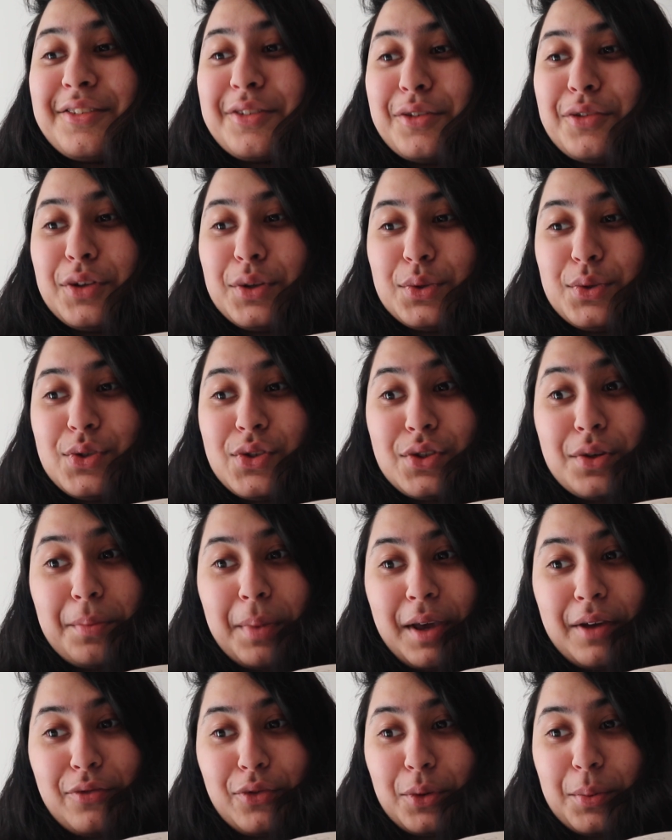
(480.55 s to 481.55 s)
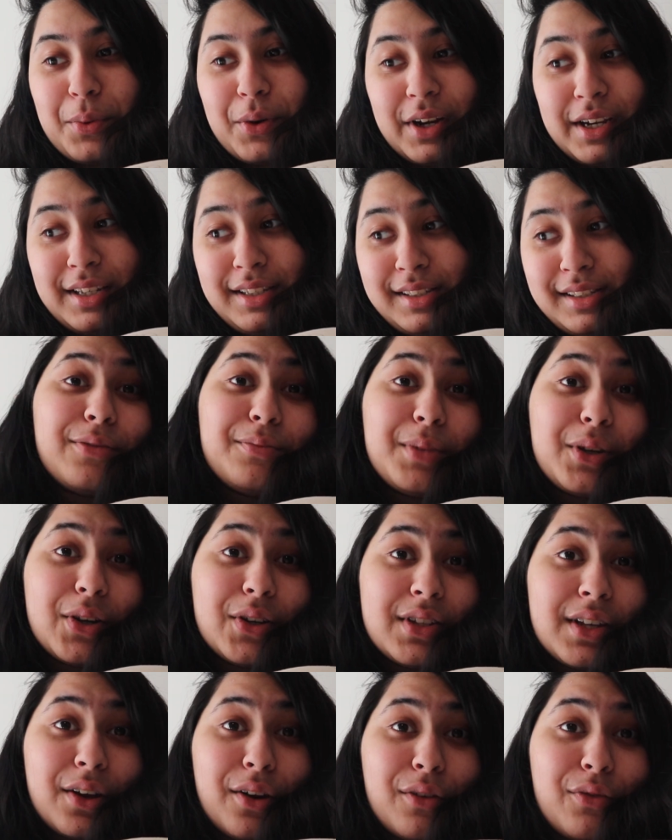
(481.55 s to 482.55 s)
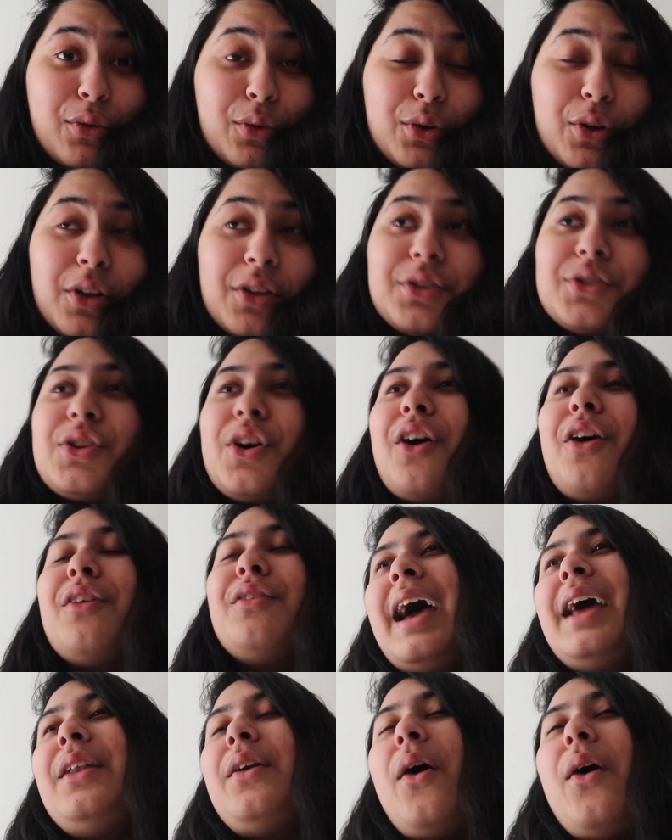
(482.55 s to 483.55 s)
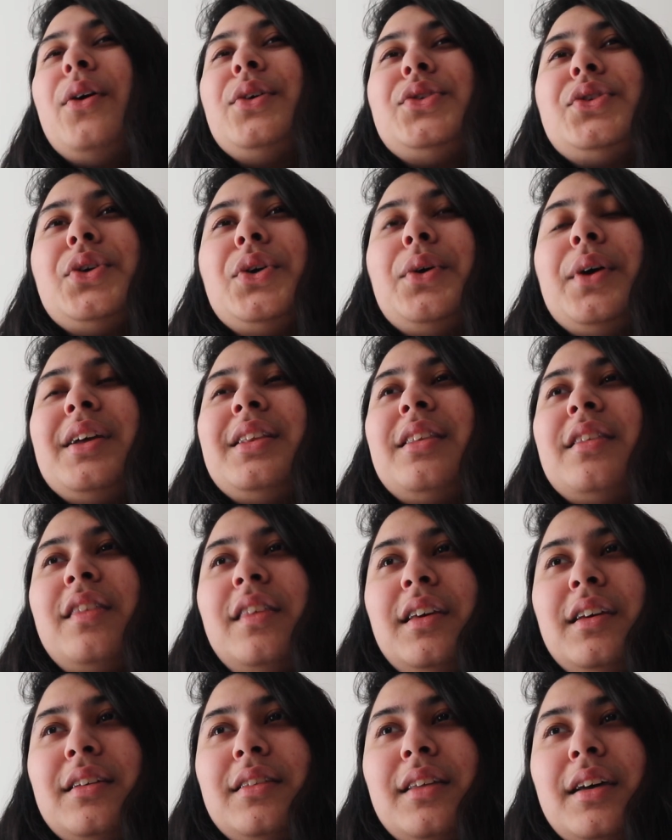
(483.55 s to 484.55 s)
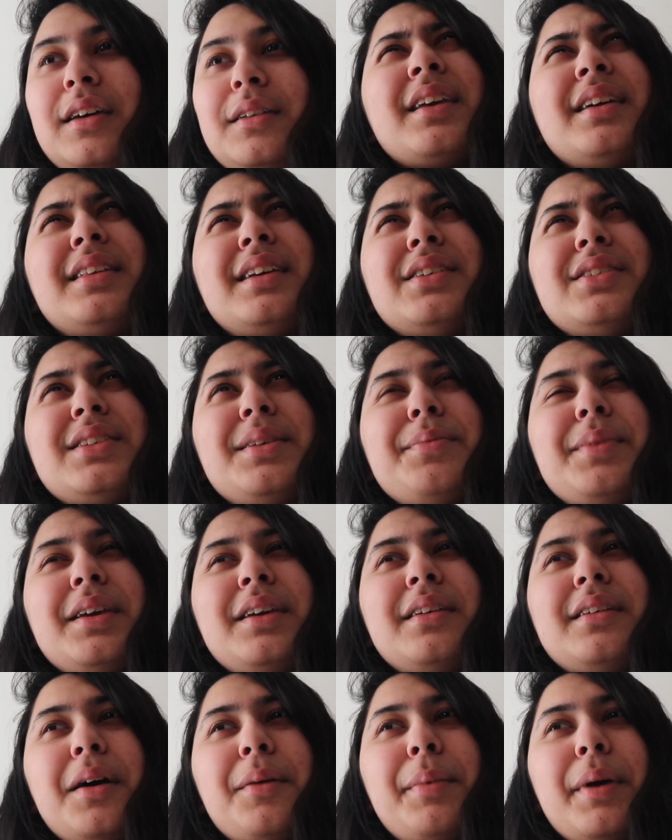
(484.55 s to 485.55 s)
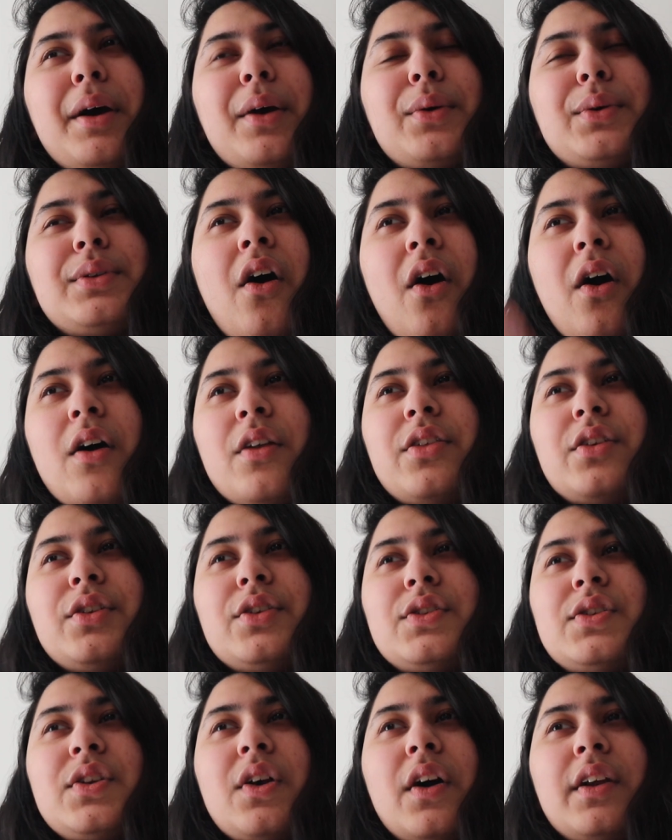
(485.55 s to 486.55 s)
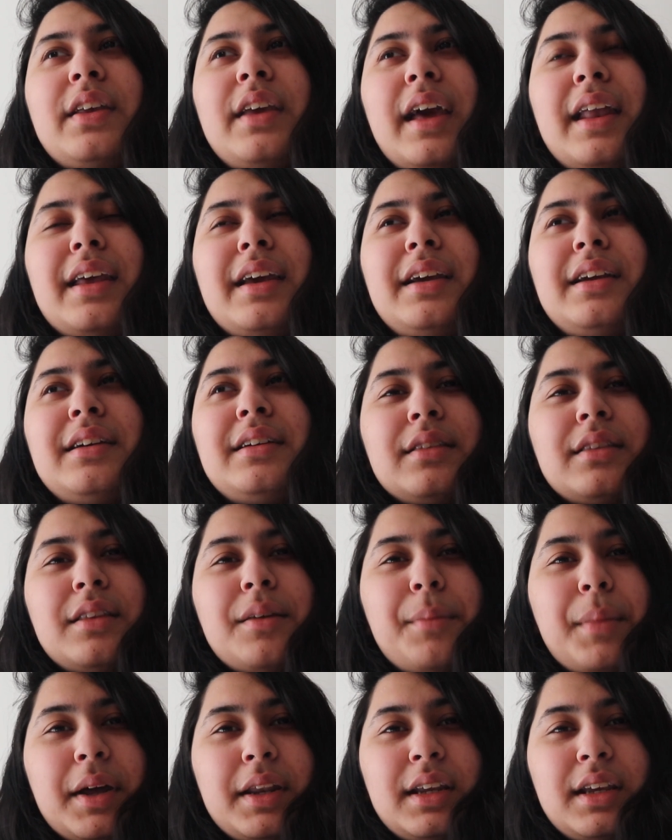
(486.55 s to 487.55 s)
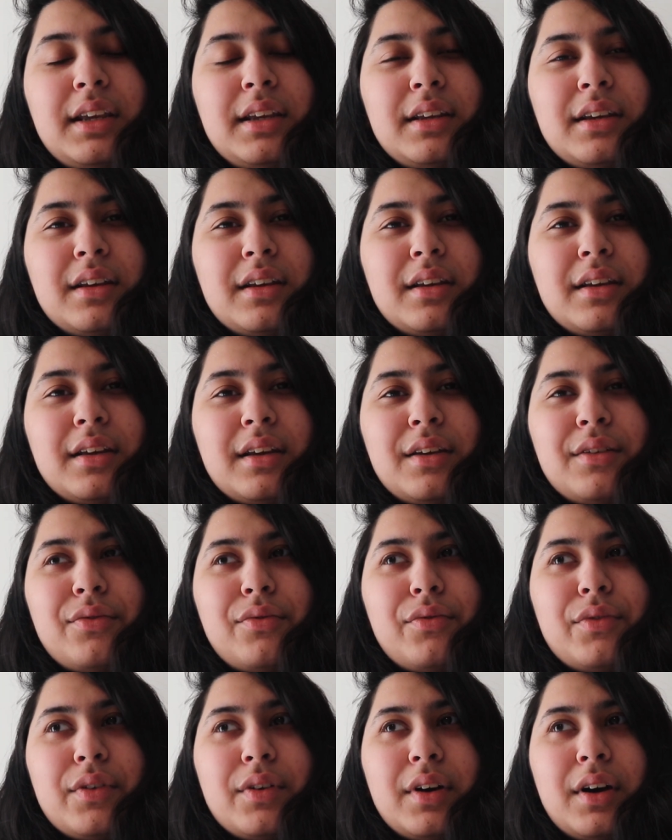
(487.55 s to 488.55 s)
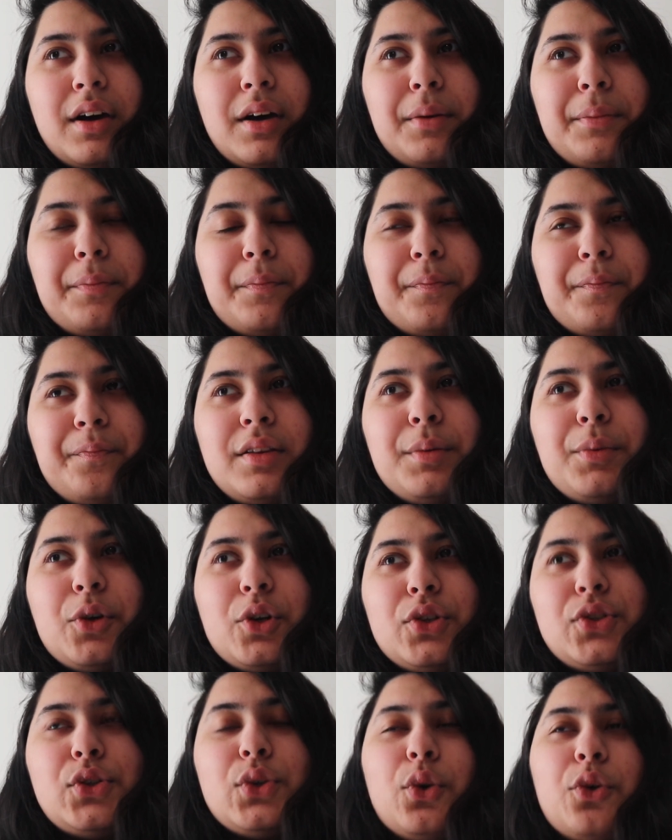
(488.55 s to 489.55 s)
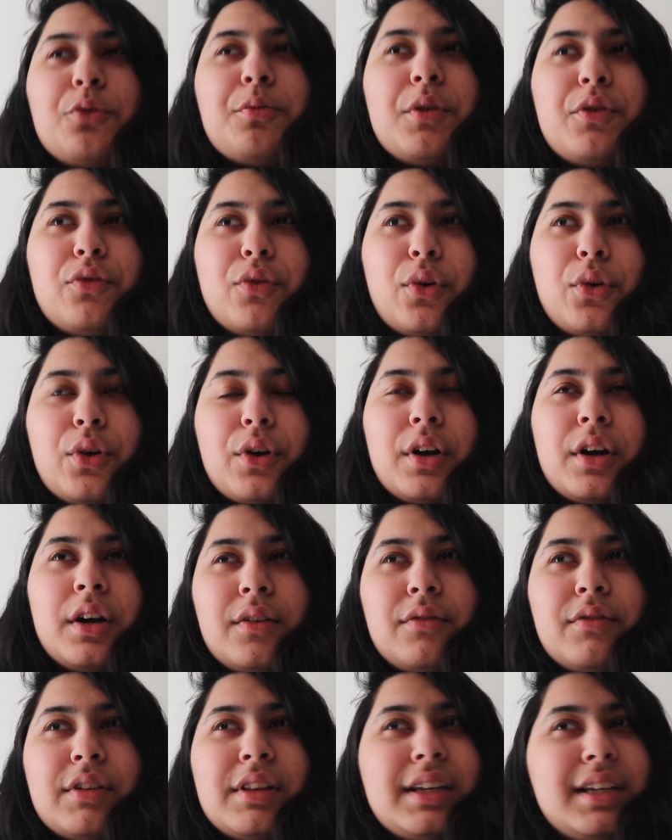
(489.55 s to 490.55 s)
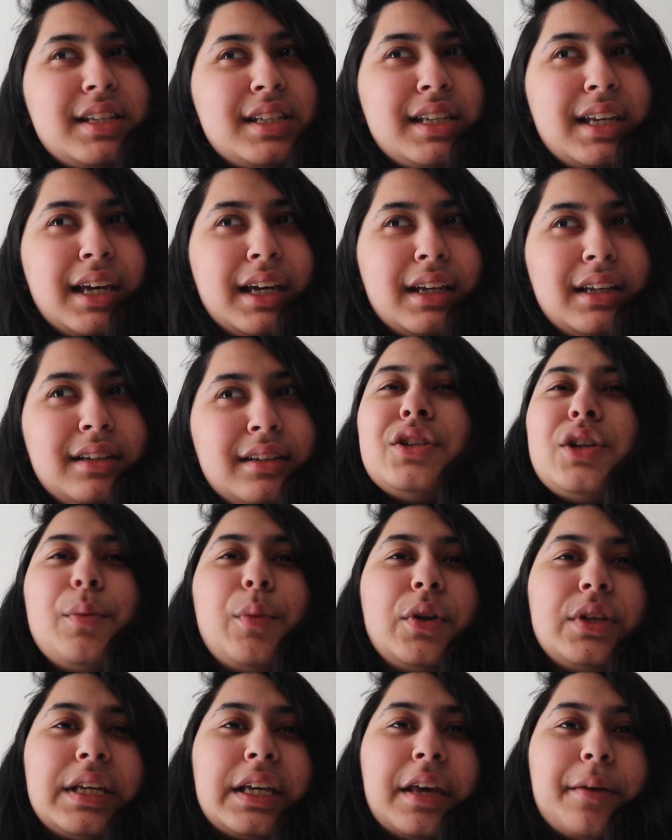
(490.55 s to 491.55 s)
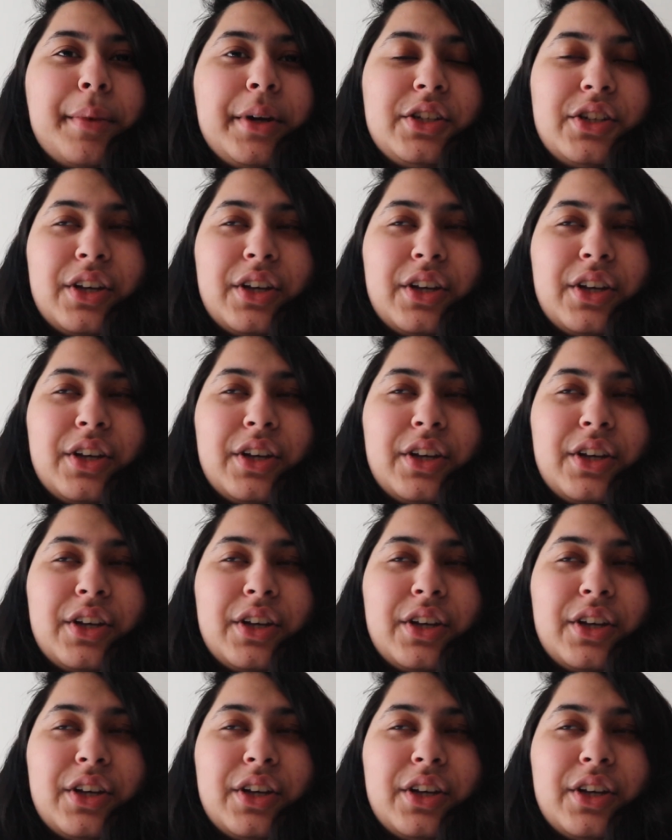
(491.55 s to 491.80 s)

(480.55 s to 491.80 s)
refused to pay full price because I got $4 off. And also I think that there's something about authors not getting the money if um, the book is sold before release date. So I'm not taking my